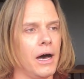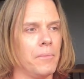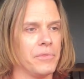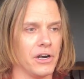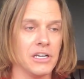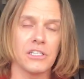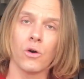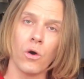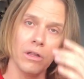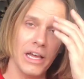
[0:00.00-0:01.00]
there is a
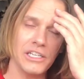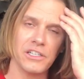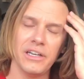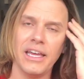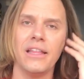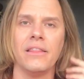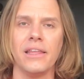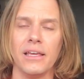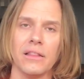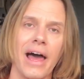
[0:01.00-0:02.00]
correlation in
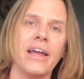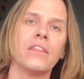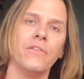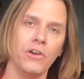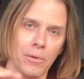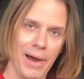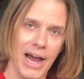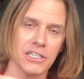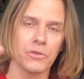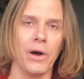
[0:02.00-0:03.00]
the length of your
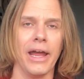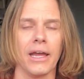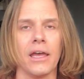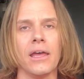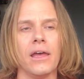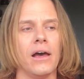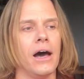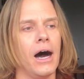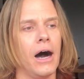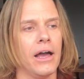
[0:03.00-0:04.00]
backswing
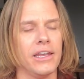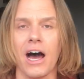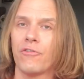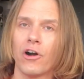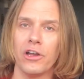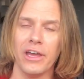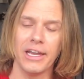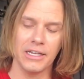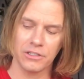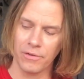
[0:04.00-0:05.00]
and how far you hit
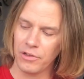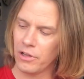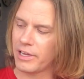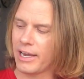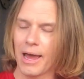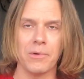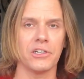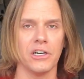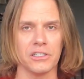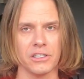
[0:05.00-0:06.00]
it. So if you look at
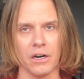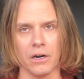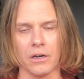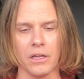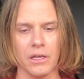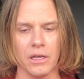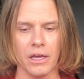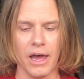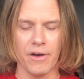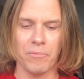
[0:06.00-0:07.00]
amateurs, they
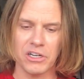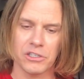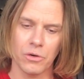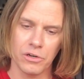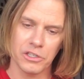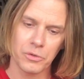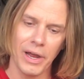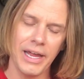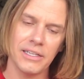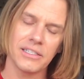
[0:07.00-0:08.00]
have much shorter
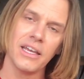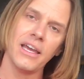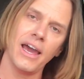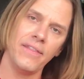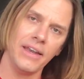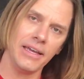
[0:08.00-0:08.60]
swings, and then you